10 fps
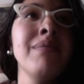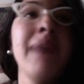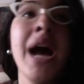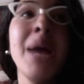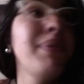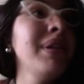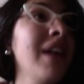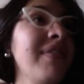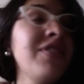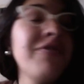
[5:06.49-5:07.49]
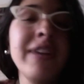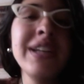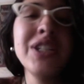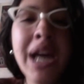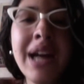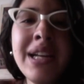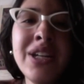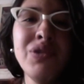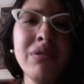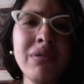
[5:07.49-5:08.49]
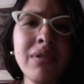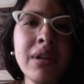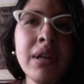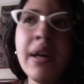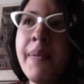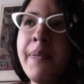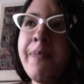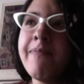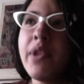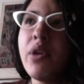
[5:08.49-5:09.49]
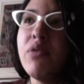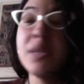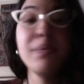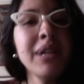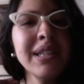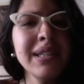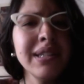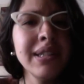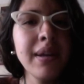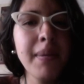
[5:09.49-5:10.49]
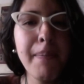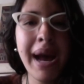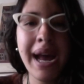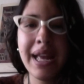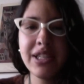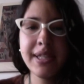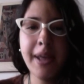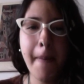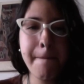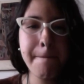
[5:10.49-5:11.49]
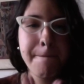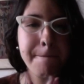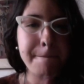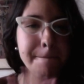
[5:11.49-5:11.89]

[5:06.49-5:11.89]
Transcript: my beloved friend Tanya Drew was murdered by some